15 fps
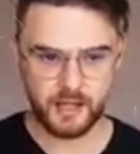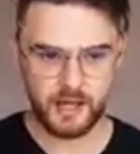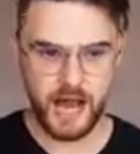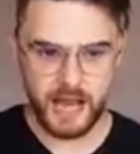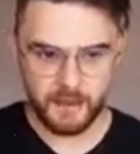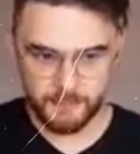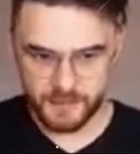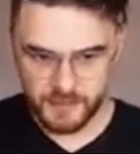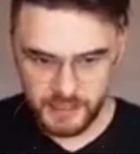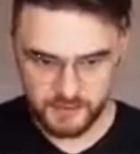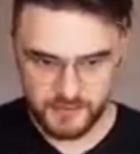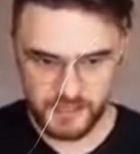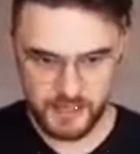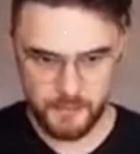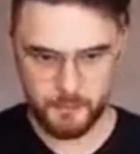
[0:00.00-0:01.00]
I believe
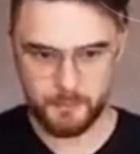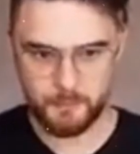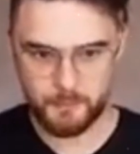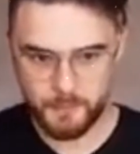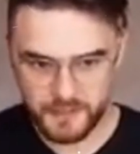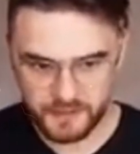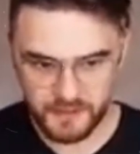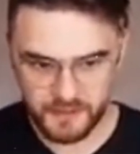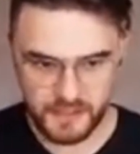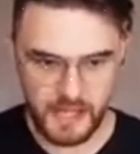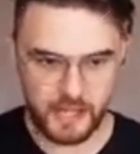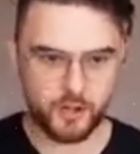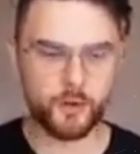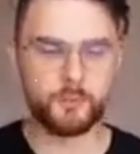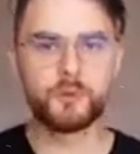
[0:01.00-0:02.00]
that I'm building a
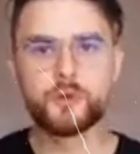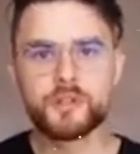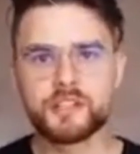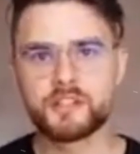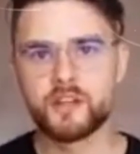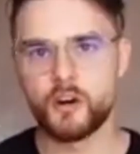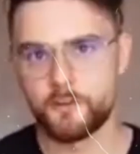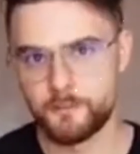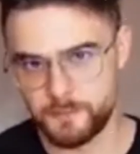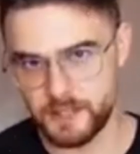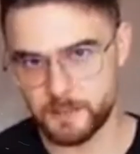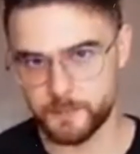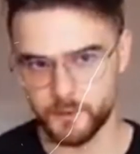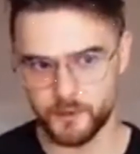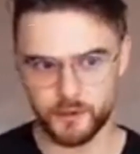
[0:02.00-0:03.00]
community of
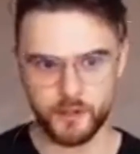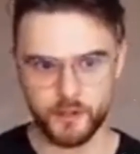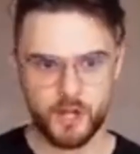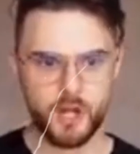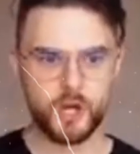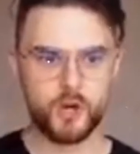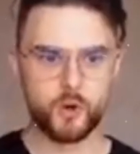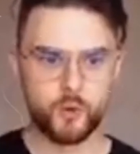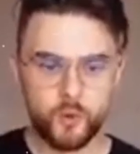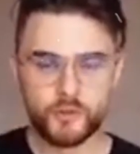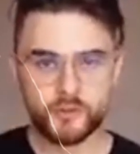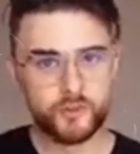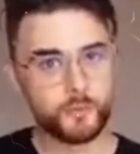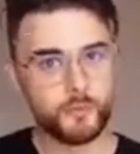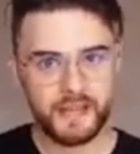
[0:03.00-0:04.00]
people who want
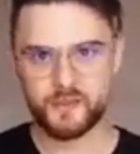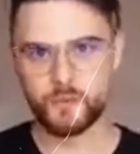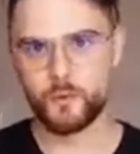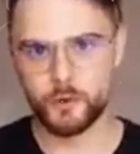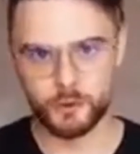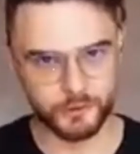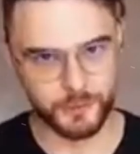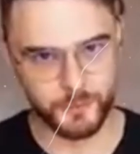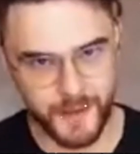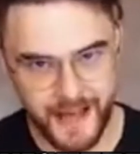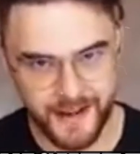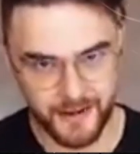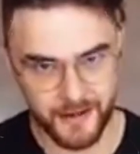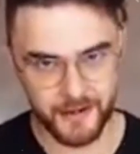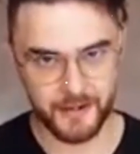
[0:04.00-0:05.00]
to make the world
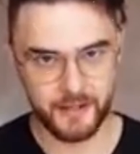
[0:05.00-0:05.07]
better.